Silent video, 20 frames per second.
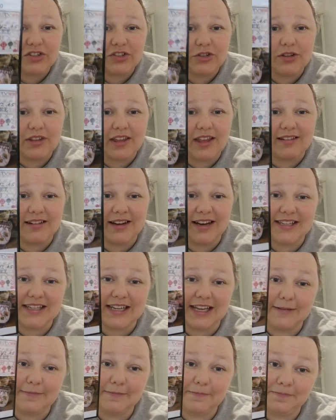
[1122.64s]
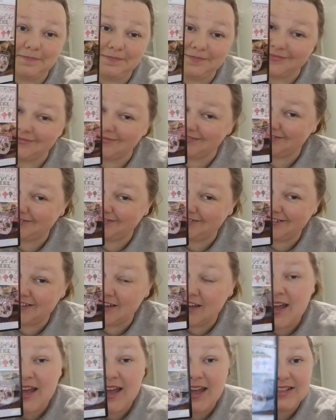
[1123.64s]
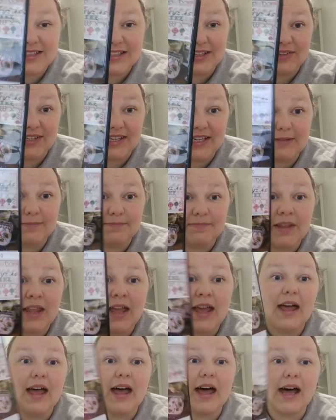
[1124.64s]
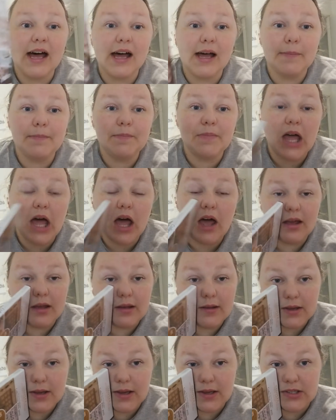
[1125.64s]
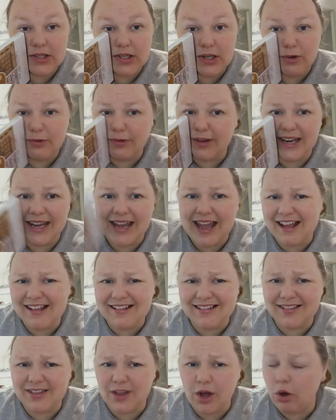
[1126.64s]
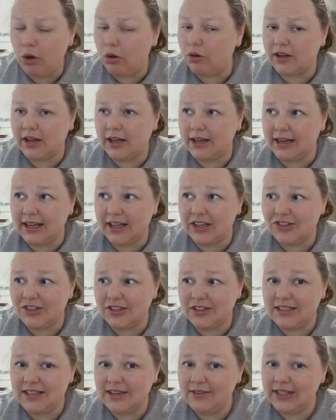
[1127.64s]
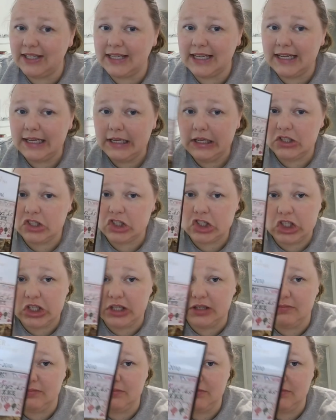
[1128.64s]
to 2010 DVD. Um, because she already has the whole collection DVD and she